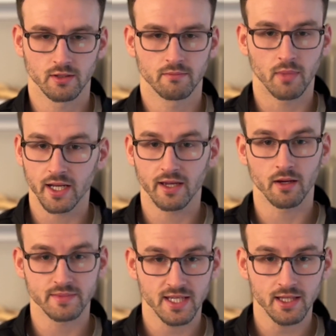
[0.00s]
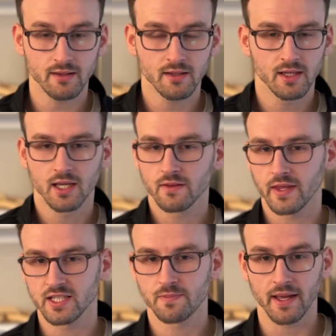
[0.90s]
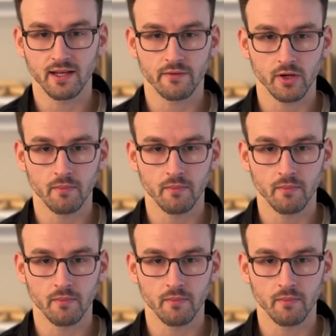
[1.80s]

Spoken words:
Money comes in, they spend every